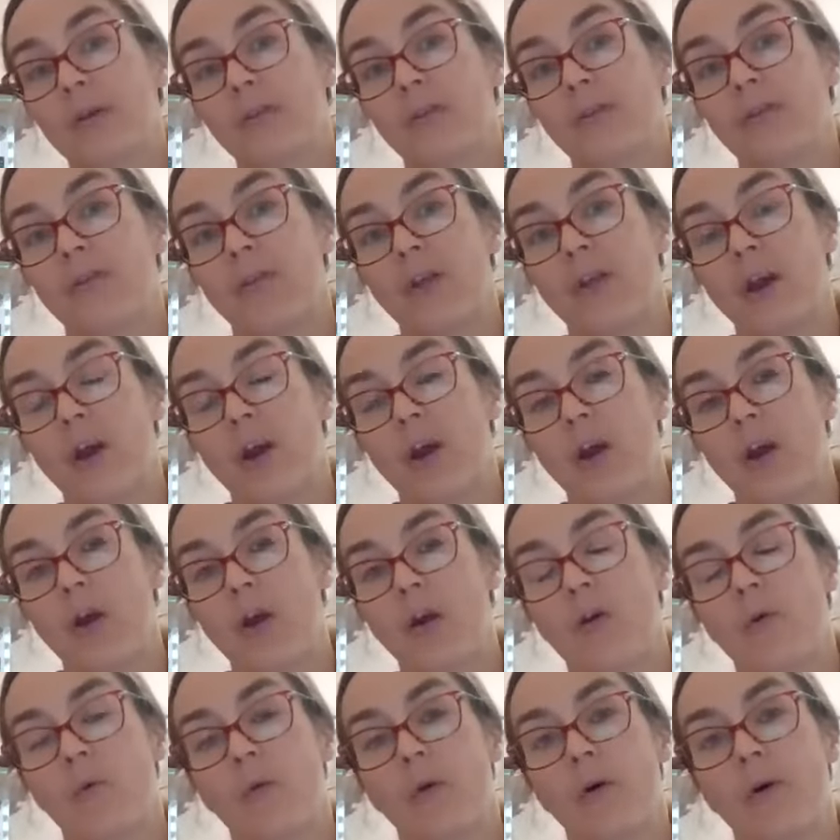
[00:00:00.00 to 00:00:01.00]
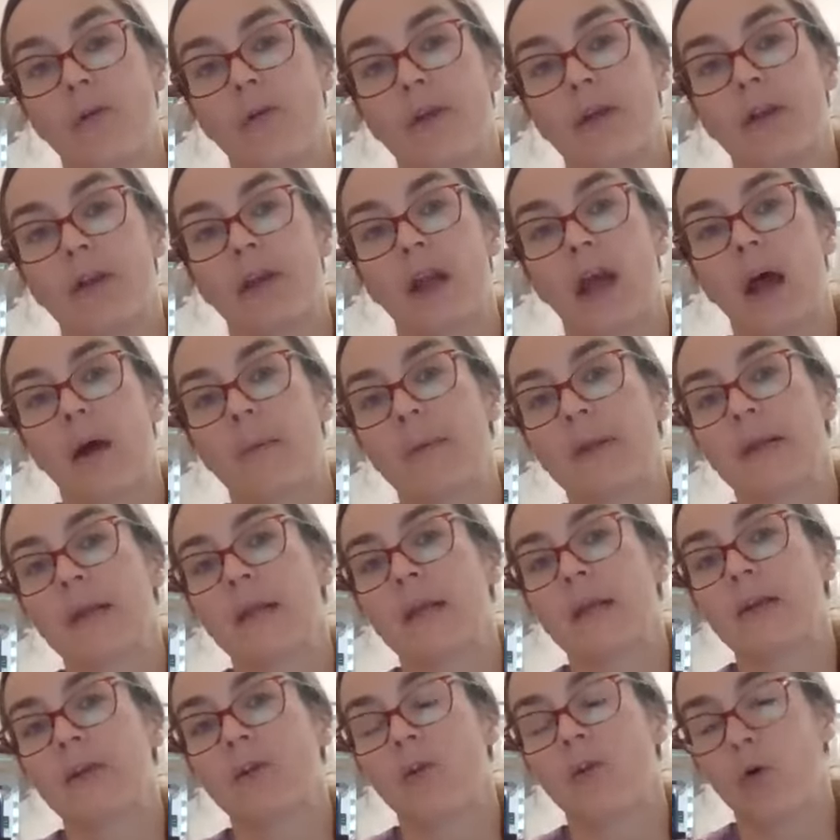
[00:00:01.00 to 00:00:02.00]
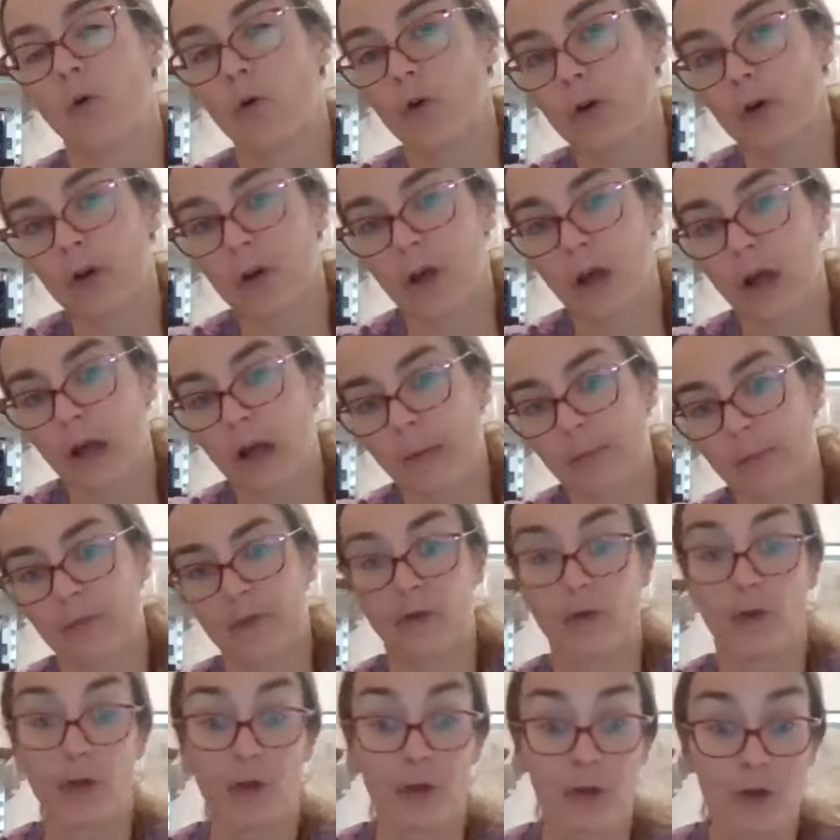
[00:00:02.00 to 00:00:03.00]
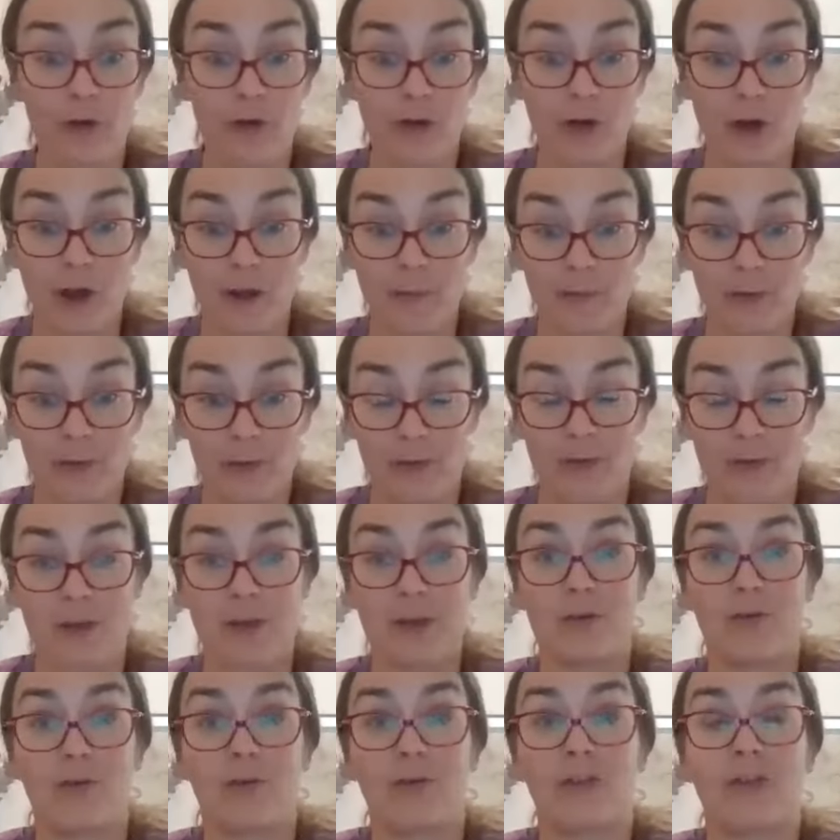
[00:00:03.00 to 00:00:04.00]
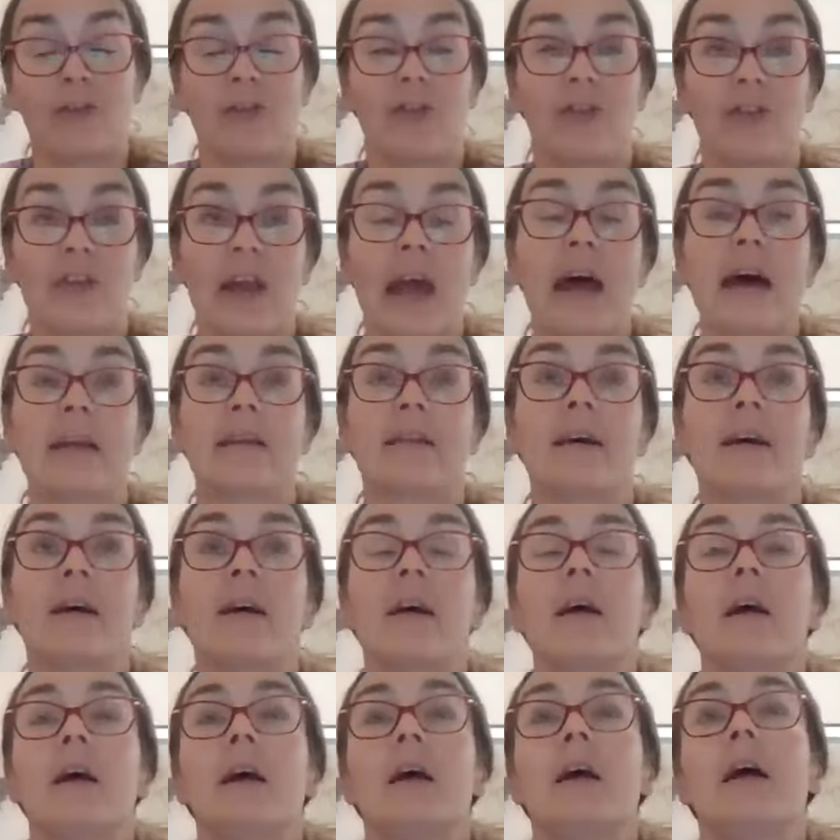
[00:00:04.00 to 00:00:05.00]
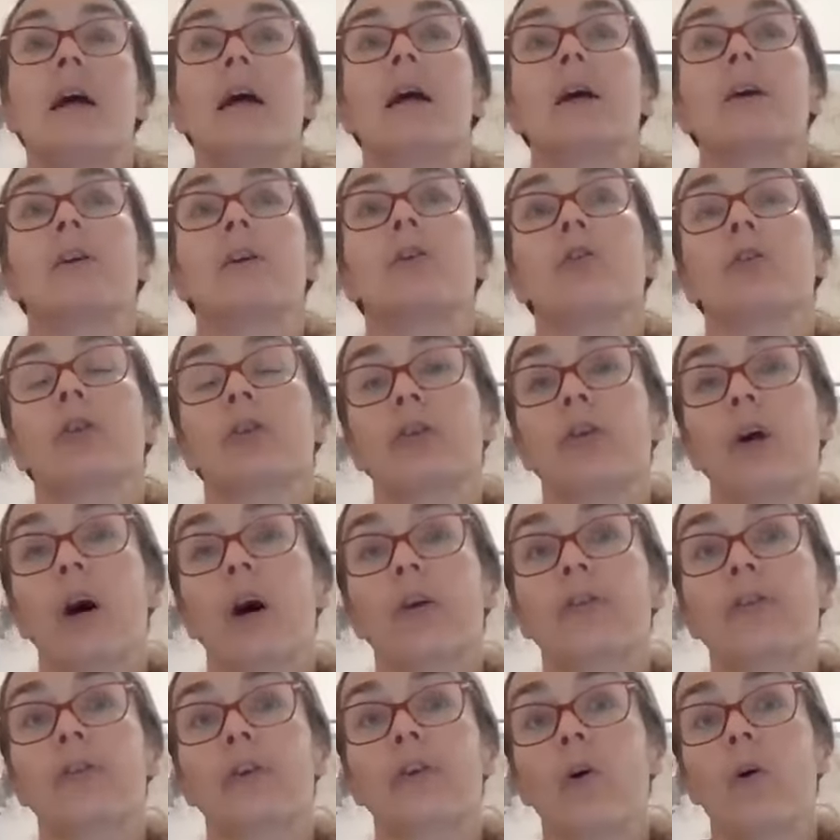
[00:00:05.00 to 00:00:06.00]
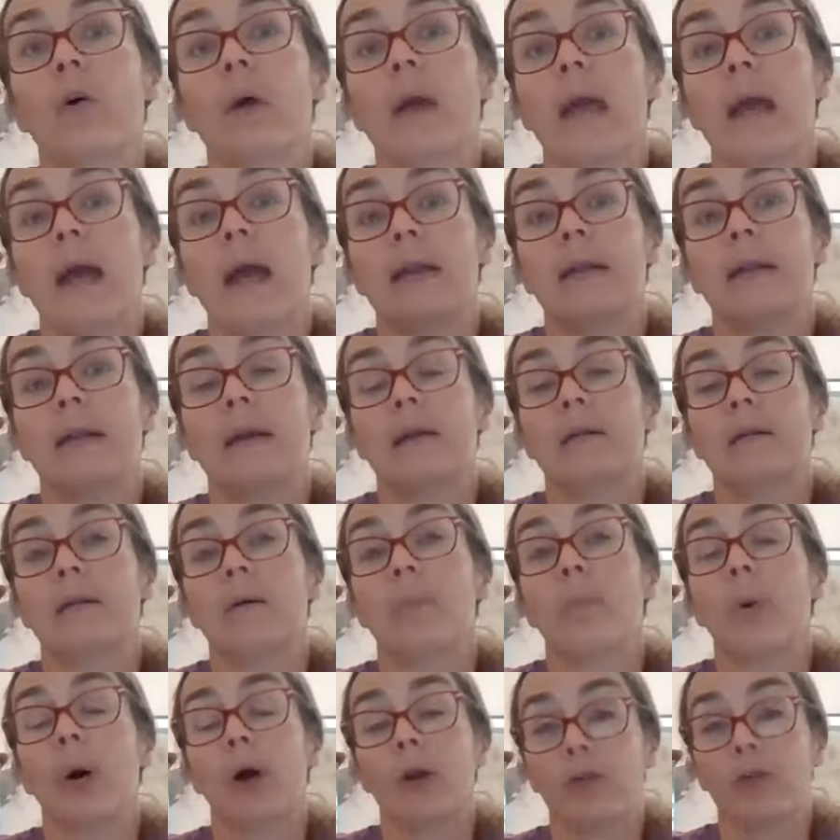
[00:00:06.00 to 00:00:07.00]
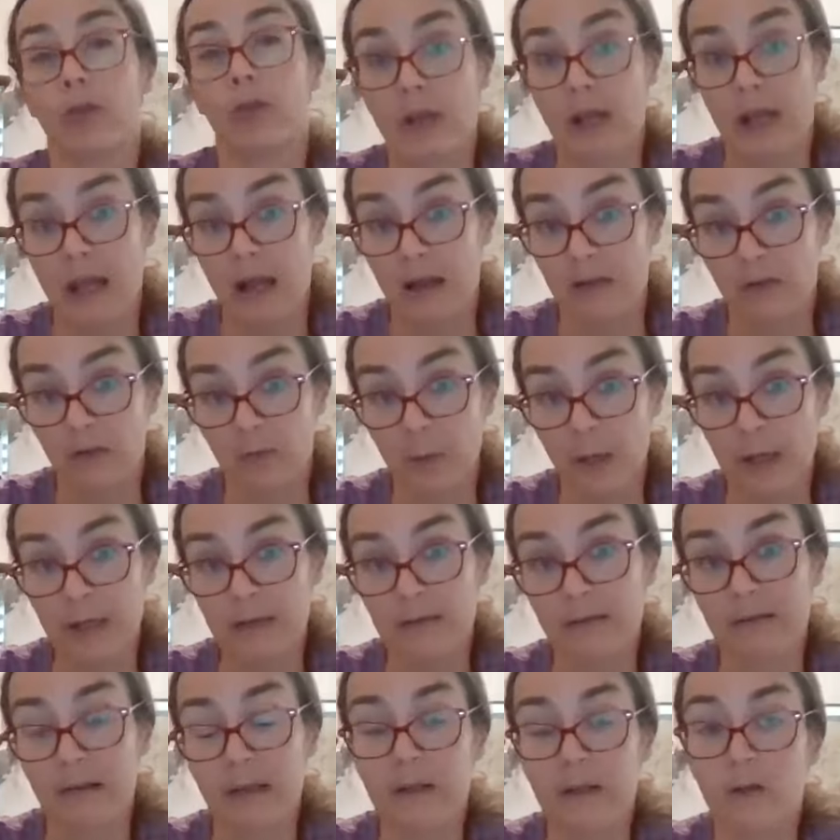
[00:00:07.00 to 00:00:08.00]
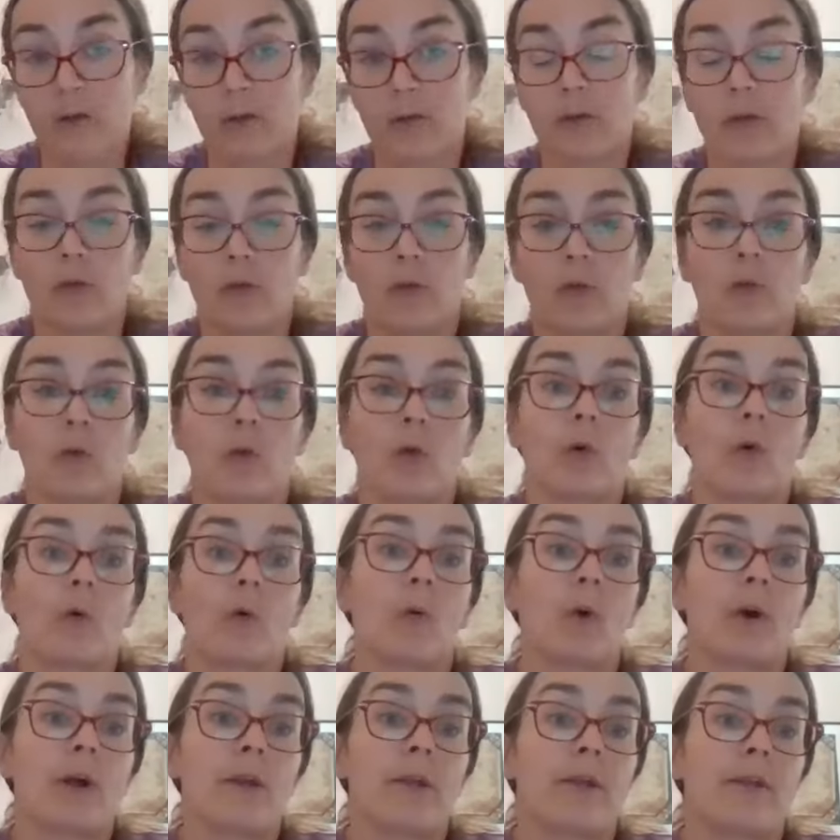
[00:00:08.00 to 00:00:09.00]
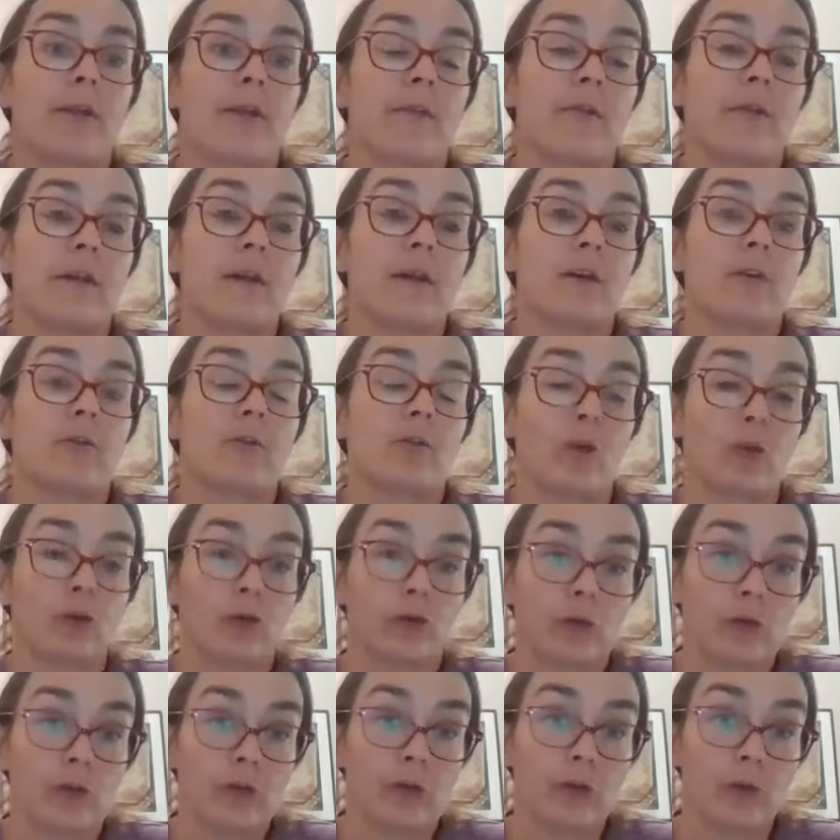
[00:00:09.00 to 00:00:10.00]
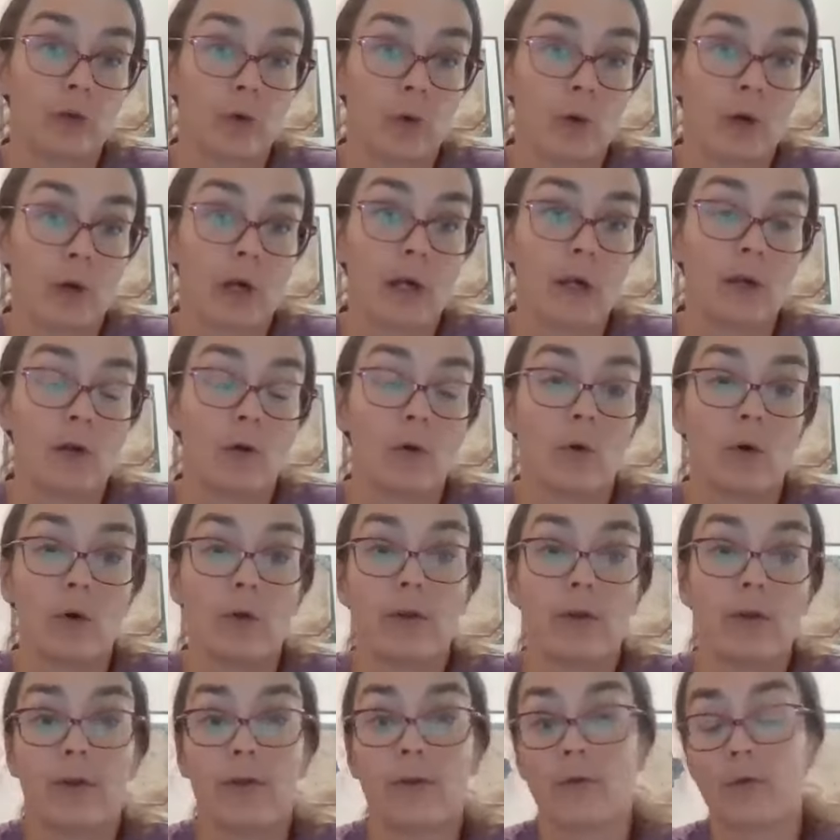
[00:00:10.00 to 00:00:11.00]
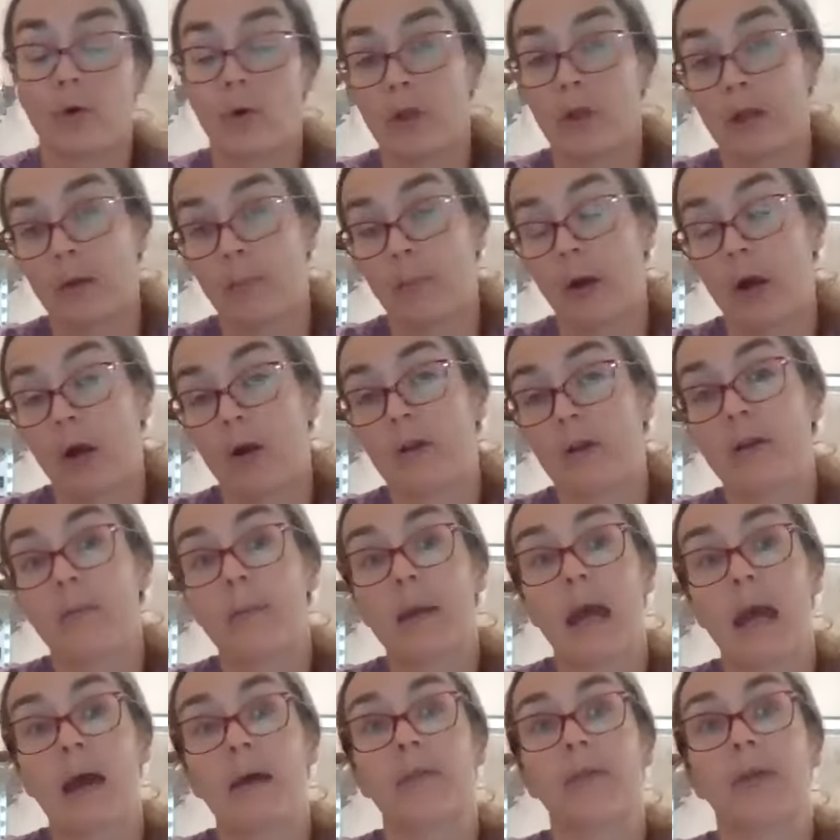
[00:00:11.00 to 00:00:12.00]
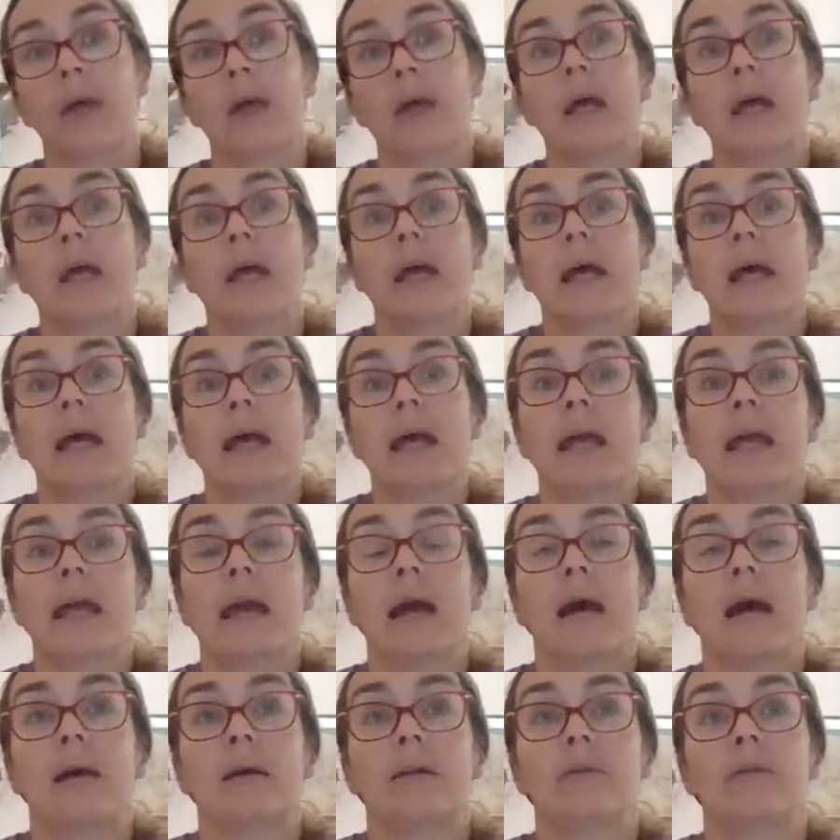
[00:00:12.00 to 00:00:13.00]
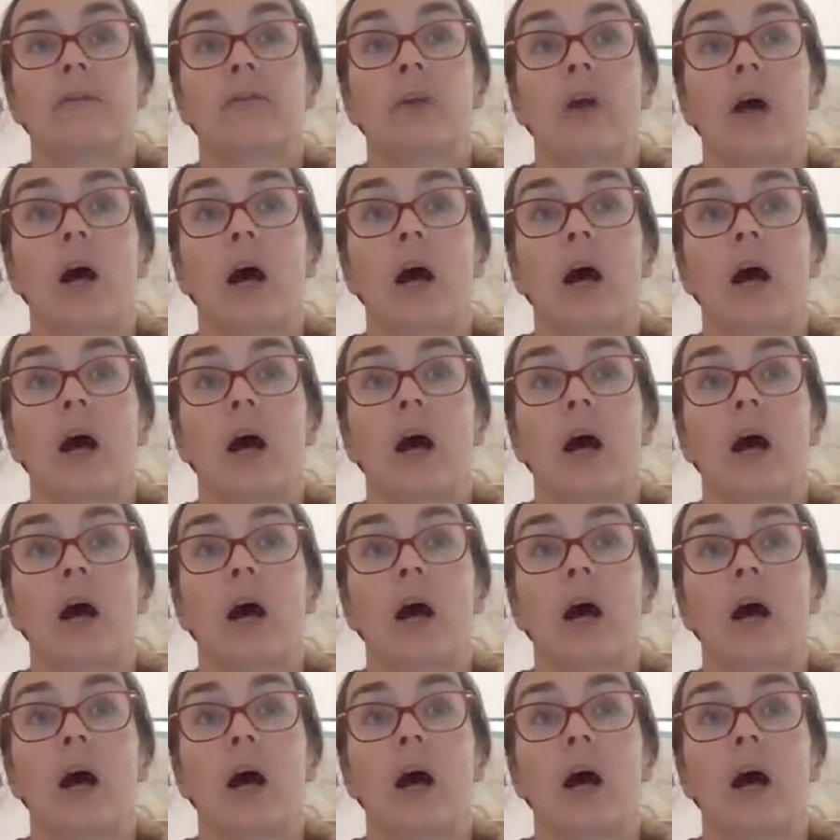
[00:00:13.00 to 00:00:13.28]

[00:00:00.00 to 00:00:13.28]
isn't there, well, then how many quarter cups or third cups would they use instead? You can also add in the budget aspect like you do with the grocery store or the throwing a party math. And